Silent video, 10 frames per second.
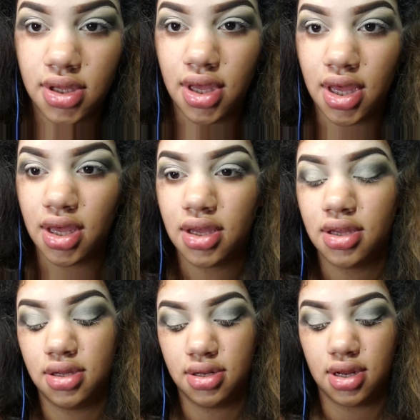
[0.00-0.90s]
Okay,
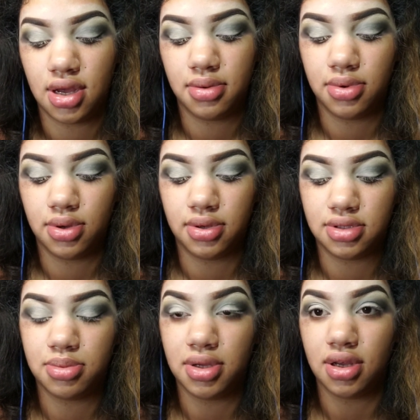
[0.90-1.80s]
now I'm
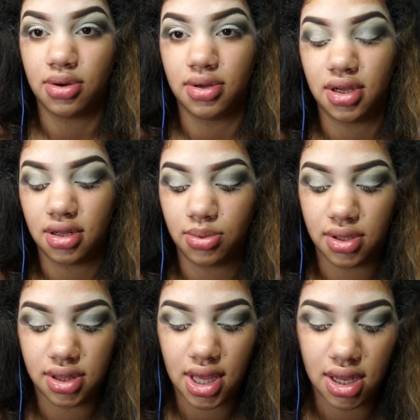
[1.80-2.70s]
going to be going in
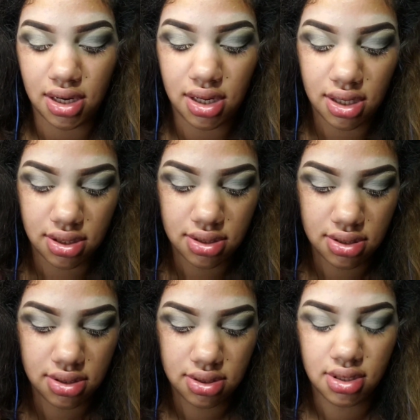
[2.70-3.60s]
with that
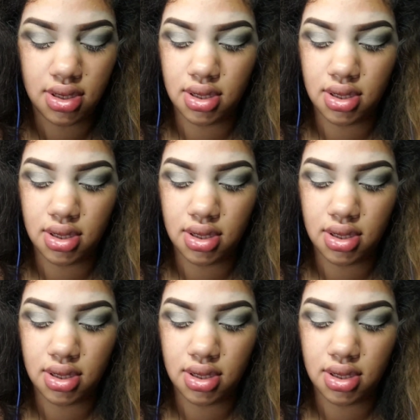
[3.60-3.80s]
mixture.